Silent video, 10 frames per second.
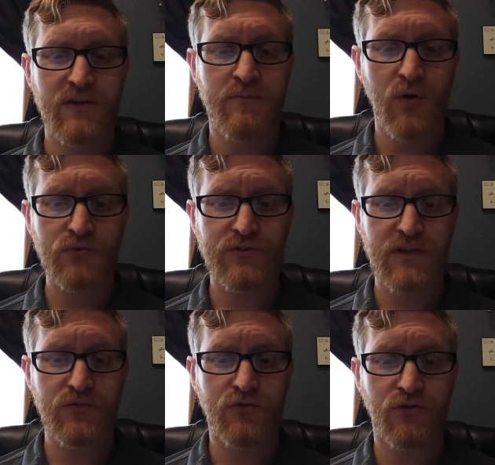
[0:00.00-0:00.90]
Boast
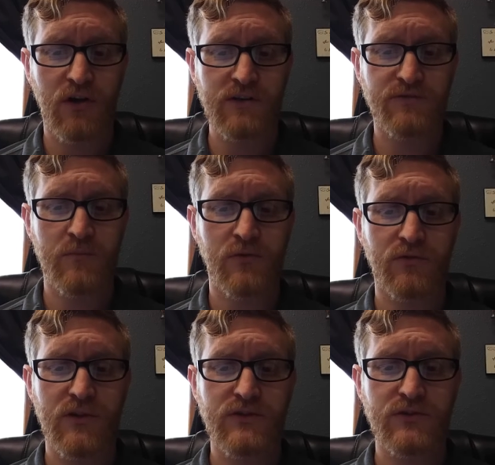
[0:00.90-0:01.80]
in Christ from
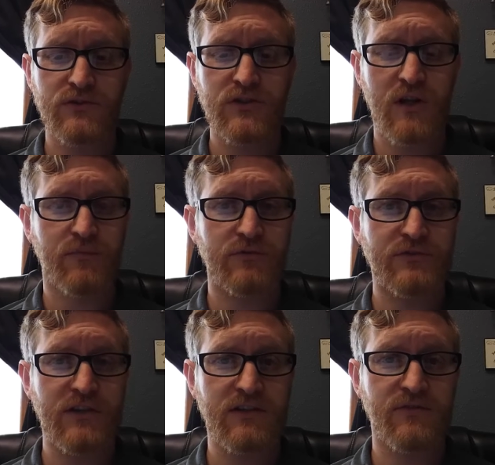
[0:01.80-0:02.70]
Galatians chapter 6,